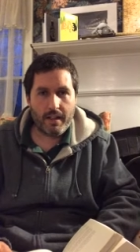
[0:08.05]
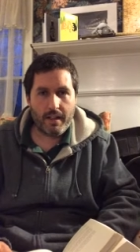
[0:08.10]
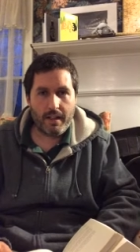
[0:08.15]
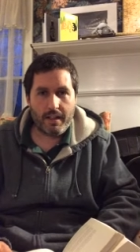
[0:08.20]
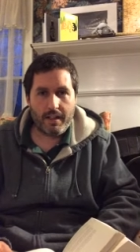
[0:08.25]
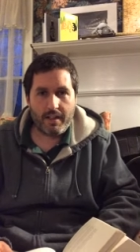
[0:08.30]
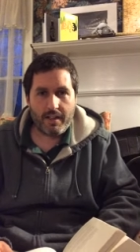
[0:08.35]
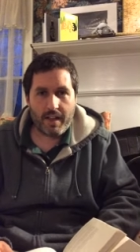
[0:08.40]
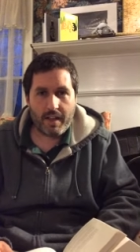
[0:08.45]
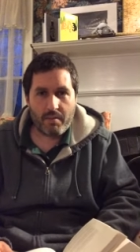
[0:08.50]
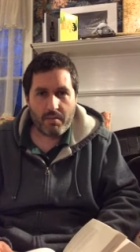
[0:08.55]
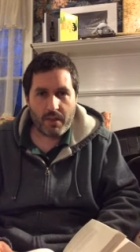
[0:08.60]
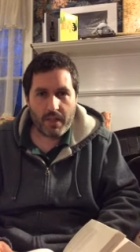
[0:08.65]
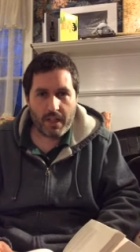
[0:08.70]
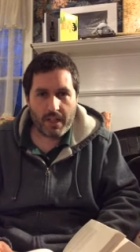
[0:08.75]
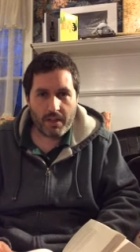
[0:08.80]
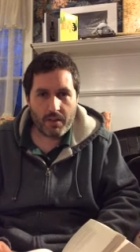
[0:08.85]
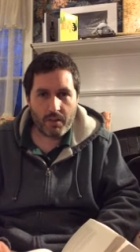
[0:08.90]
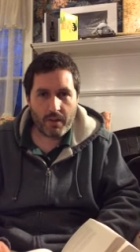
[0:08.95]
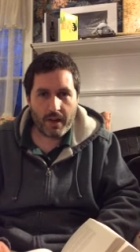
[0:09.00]
in the same
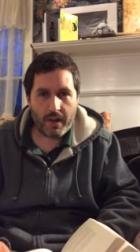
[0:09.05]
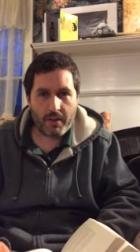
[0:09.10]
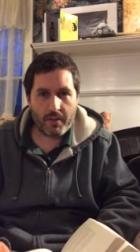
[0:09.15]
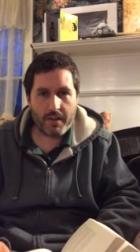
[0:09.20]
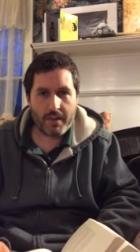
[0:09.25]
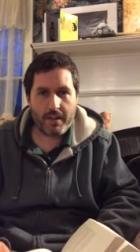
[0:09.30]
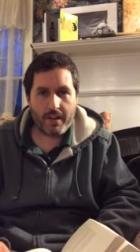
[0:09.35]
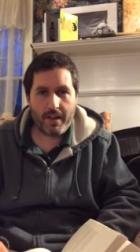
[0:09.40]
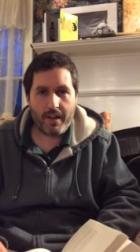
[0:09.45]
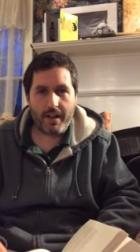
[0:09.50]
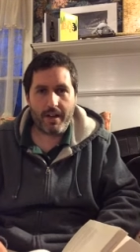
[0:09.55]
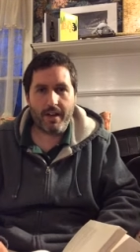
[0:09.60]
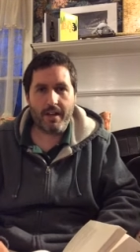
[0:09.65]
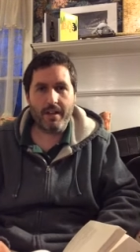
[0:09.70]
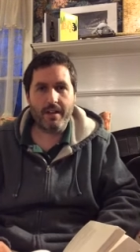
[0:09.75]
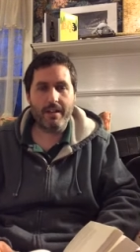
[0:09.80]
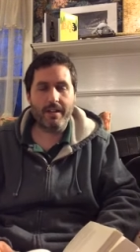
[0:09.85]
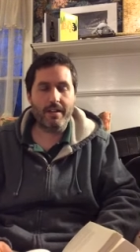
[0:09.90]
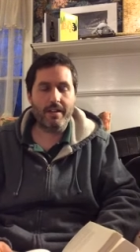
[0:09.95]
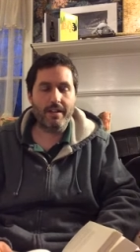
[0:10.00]
place we always are
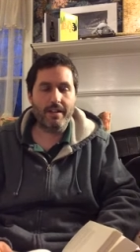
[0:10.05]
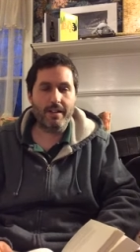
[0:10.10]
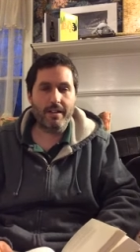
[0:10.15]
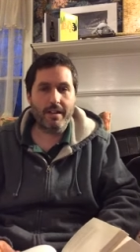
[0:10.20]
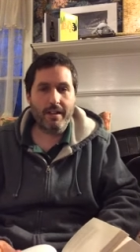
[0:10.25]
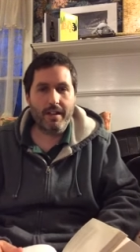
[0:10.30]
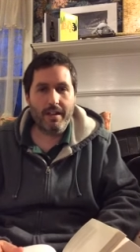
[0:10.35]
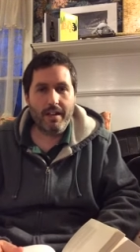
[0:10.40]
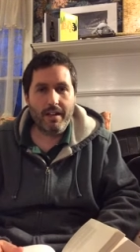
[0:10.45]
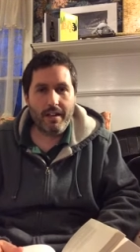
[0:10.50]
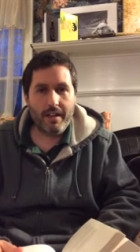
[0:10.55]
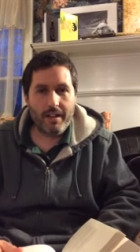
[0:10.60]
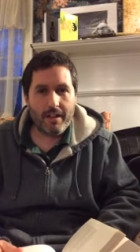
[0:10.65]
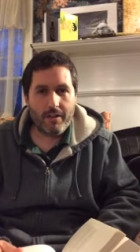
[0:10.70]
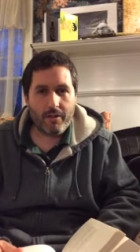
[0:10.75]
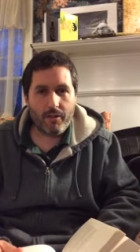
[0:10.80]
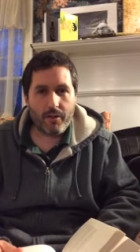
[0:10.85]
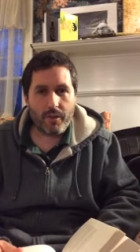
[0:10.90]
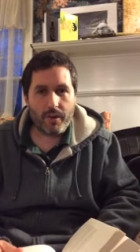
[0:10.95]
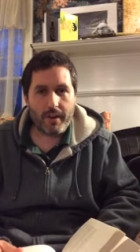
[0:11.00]

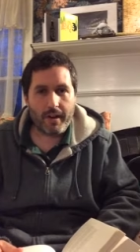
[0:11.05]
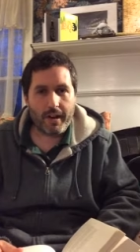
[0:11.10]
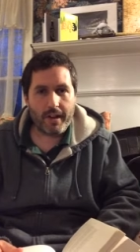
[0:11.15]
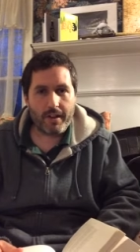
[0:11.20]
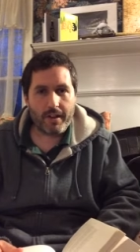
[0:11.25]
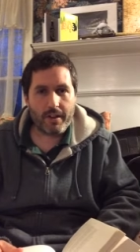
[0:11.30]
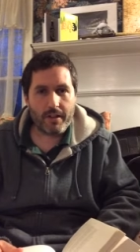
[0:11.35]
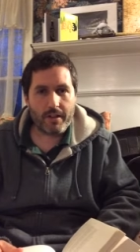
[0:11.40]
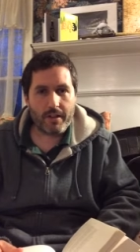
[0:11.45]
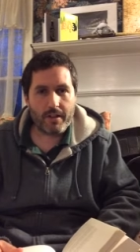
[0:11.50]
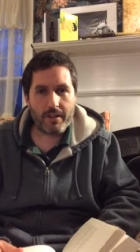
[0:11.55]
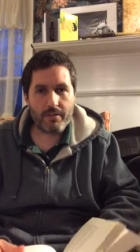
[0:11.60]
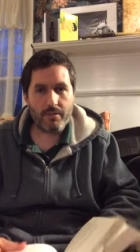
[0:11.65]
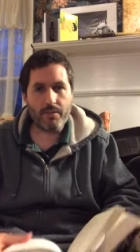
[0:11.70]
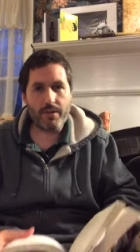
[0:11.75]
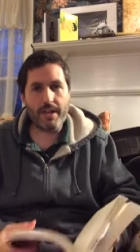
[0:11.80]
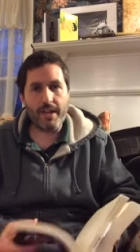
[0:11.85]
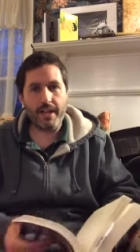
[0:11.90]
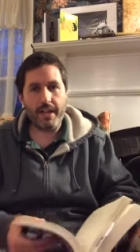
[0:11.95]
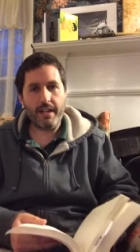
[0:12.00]
for another
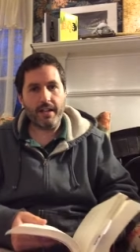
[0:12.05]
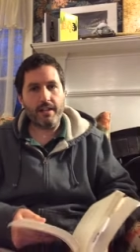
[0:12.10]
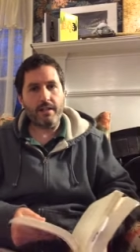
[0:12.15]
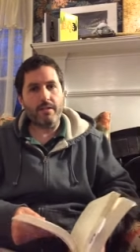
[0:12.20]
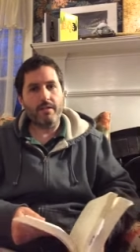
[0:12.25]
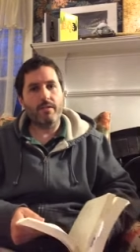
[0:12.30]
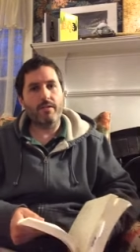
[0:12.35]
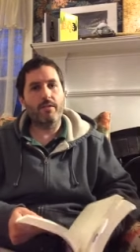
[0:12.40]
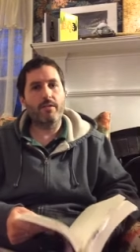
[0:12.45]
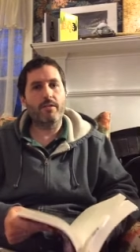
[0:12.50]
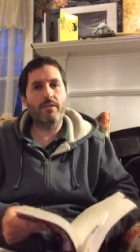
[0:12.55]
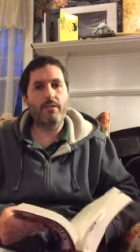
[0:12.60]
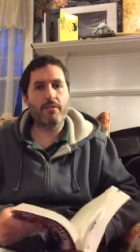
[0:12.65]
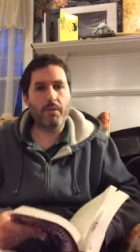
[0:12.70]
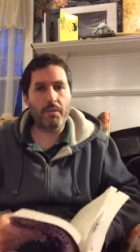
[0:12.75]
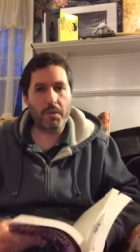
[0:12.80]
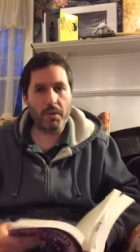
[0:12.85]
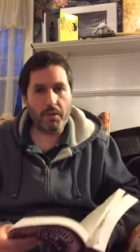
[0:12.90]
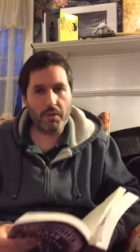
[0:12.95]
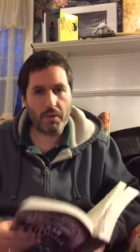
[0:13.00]
reading
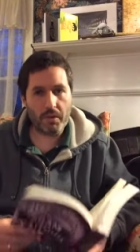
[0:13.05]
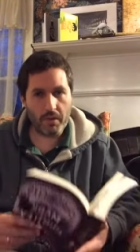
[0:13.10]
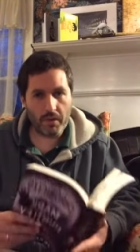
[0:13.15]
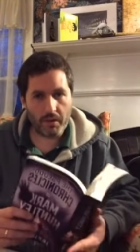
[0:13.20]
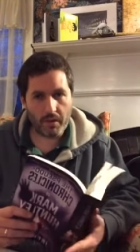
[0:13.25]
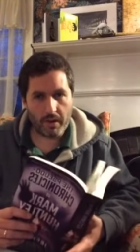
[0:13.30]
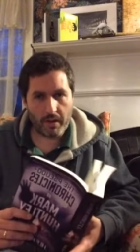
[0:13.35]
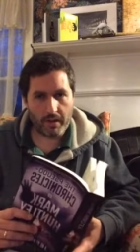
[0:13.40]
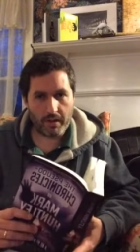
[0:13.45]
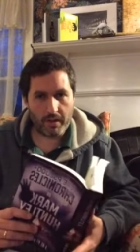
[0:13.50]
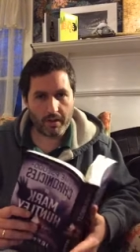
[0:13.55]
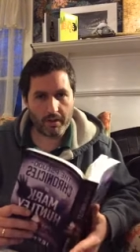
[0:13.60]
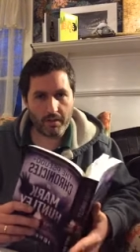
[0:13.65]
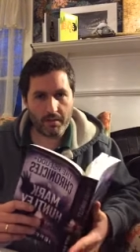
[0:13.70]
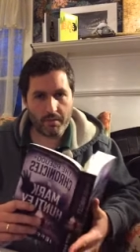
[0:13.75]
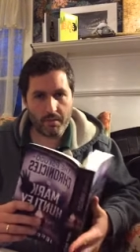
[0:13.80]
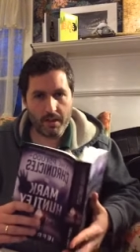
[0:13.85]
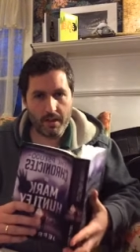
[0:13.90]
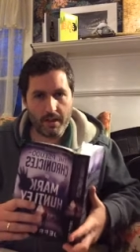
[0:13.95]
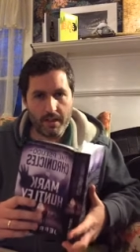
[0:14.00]
from the Pseudo Chronicles
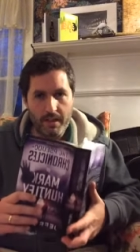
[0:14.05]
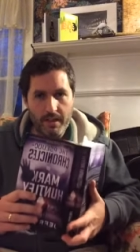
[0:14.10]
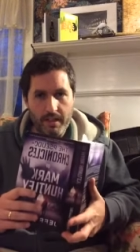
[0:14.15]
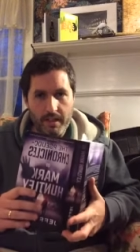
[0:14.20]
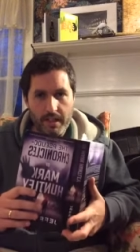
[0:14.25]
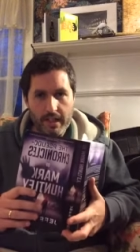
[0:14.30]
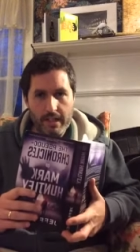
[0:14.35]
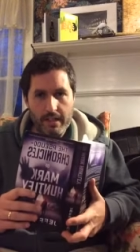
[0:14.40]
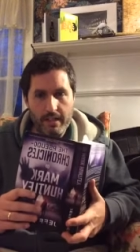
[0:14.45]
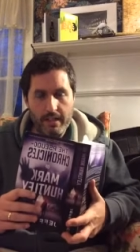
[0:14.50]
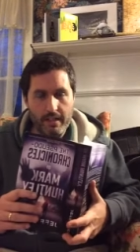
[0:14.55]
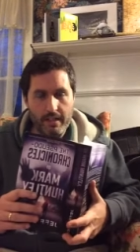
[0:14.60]
of Mark Huntley.